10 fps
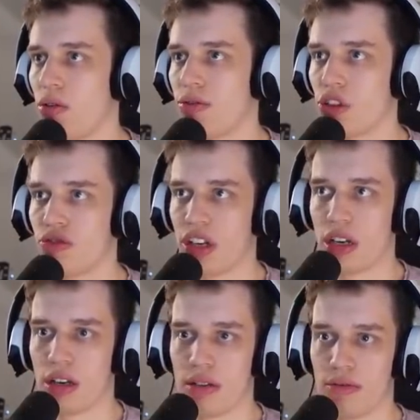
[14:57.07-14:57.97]

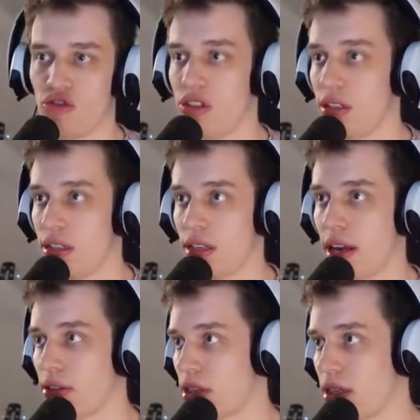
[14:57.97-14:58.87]
I
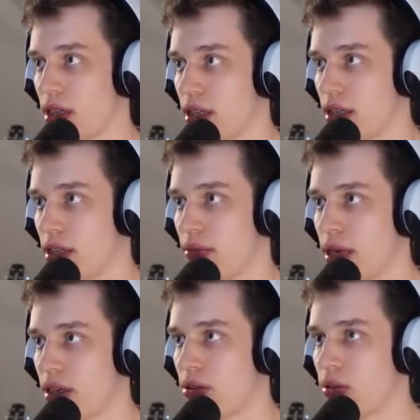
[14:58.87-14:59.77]
was gonna
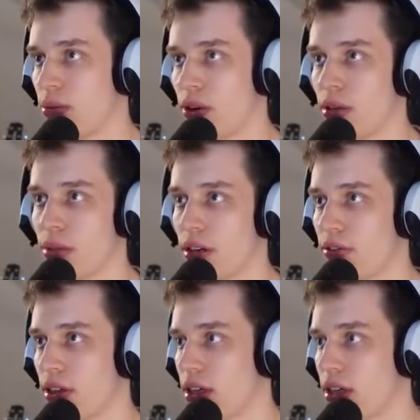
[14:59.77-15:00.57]
make a good point, but I forgot